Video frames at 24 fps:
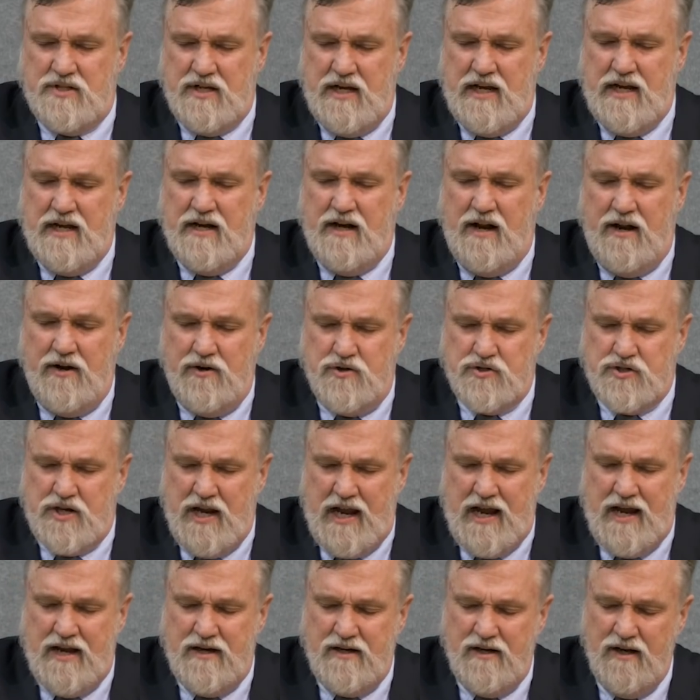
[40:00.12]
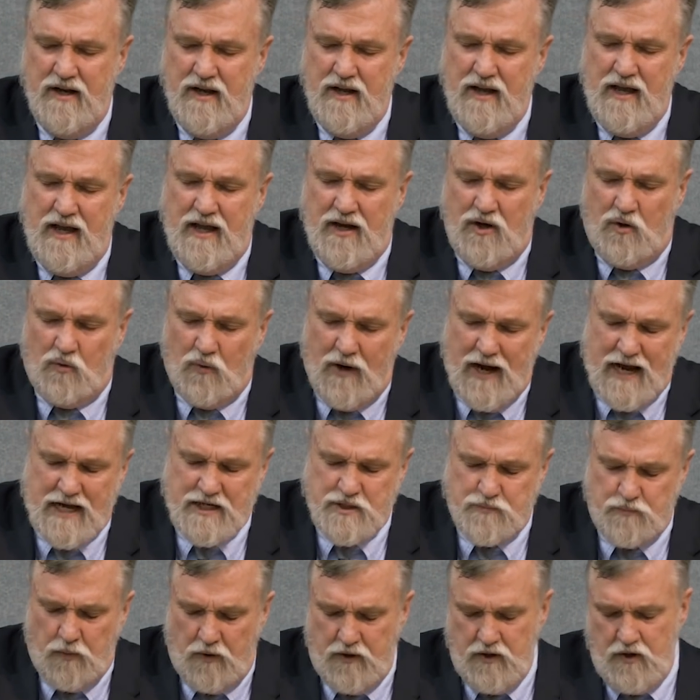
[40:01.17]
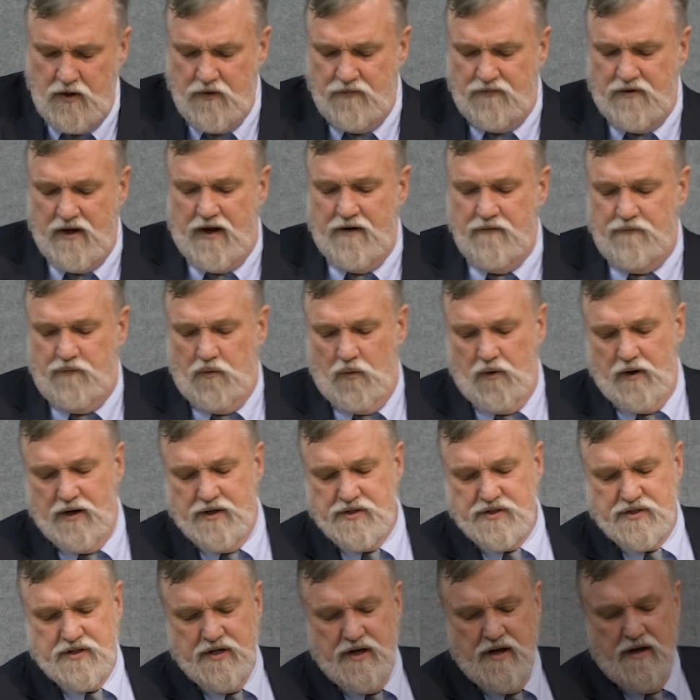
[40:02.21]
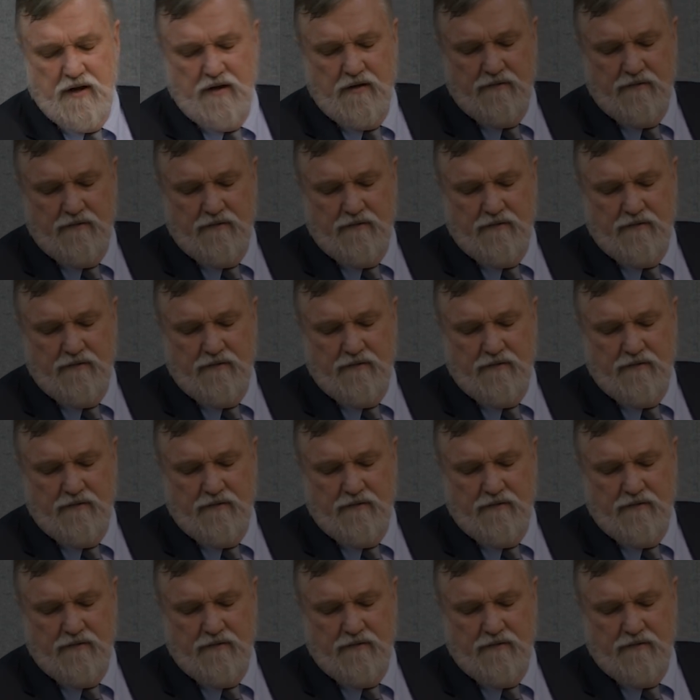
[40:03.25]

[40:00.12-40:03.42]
see and understand and grasp what you've done for us.